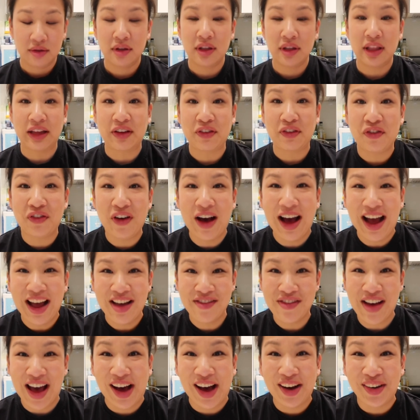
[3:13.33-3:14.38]
like
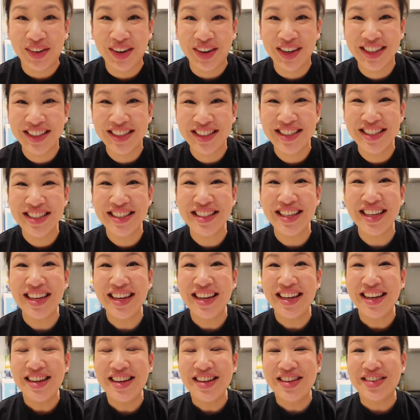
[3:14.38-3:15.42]
5 hours.
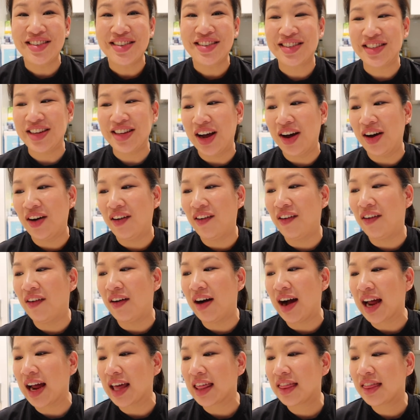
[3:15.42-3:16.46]

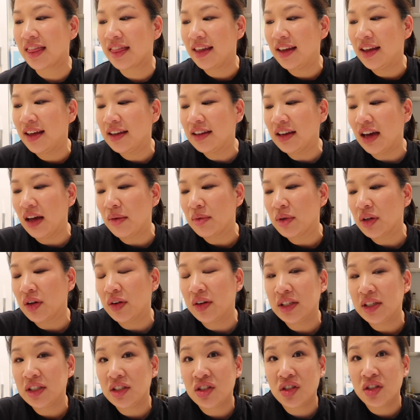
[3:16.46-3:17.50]
So I think I'm
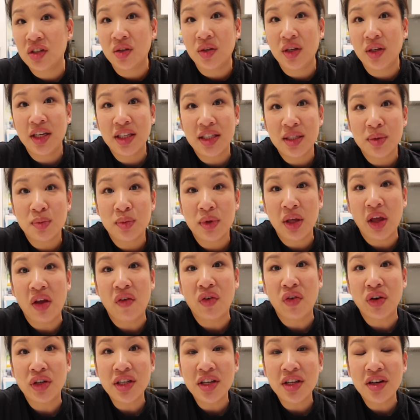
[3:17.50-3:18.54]
going to eat something
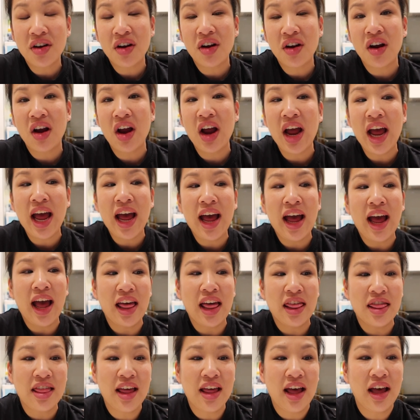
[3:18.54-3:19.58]
for dinner
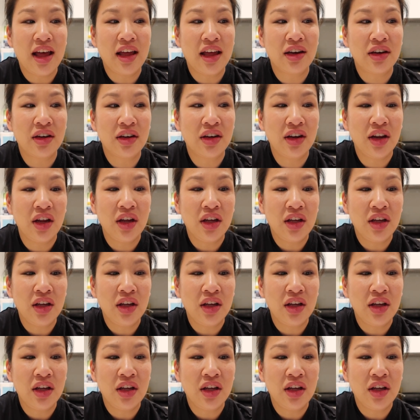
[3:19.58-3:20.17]
and then